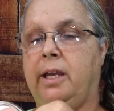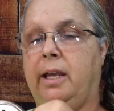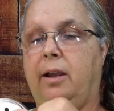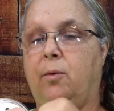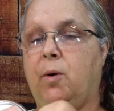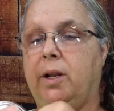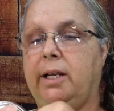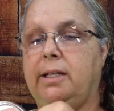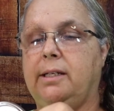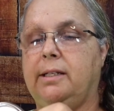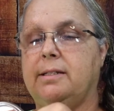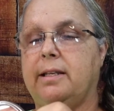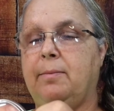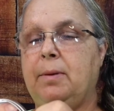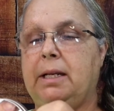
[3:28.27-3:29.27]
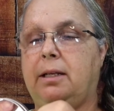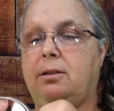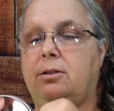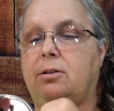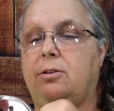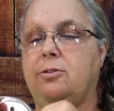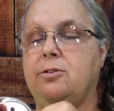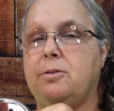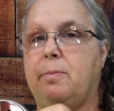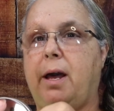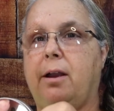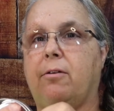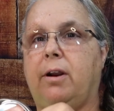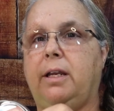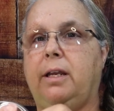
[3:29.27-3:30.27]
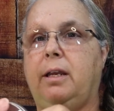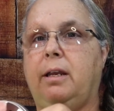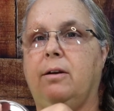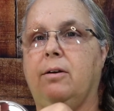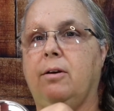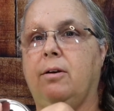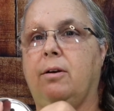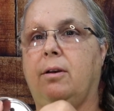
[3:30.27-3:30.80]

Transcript: And what I did is I made a little glue spot right here